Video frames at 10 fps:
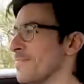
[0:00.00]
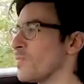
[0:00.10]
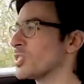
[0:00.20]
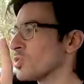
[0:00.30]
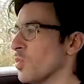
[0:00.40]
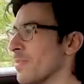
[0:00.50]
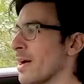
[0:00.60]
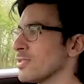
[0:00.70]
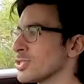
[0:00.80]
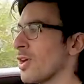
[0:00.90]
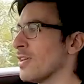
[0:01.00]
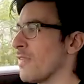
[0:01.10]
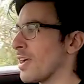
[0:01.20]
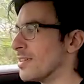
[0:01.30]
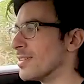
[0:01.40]
which is all about the
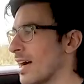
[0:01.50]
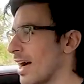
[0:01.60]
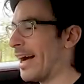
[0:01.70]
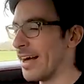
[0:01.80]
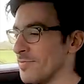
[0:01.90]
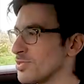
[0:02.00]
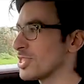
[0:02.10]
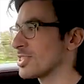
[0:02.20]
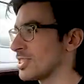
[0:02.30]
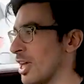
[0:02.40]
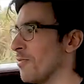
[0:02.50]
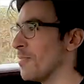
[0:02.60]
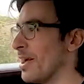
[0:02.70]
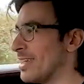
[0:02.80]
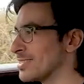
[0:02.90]
driving. I'm just so
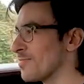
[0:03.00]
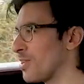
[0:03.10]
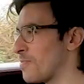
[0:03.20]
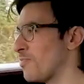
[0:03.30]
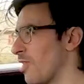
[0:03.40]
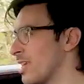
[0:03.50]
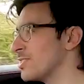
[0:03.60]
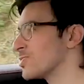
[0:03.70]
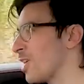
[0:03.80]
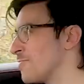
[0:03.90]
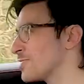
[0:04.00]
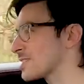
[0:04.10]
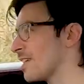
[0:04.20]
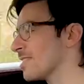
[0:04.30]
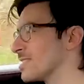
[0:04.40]
amazed at what a brilliant driver's
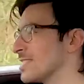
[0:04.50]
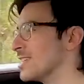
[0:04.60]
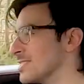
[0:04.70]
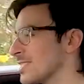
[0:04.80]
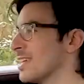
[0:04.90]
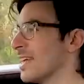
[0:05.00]
car this is.